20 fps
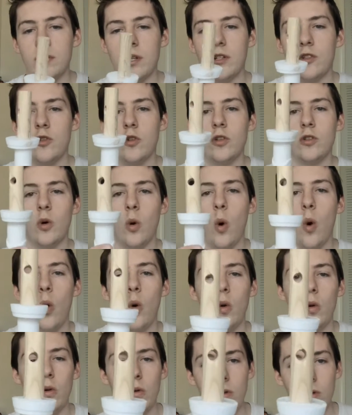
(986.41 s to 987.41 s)
was I drilled a
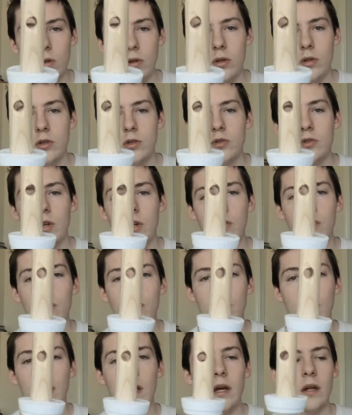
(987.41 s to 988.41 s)
hole straight
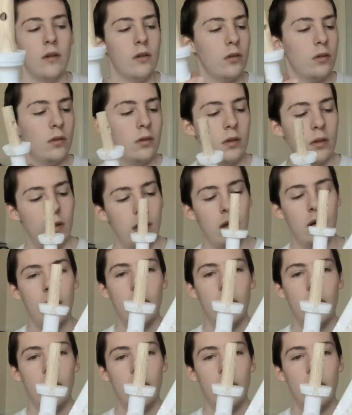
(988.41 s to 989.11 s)
through the handle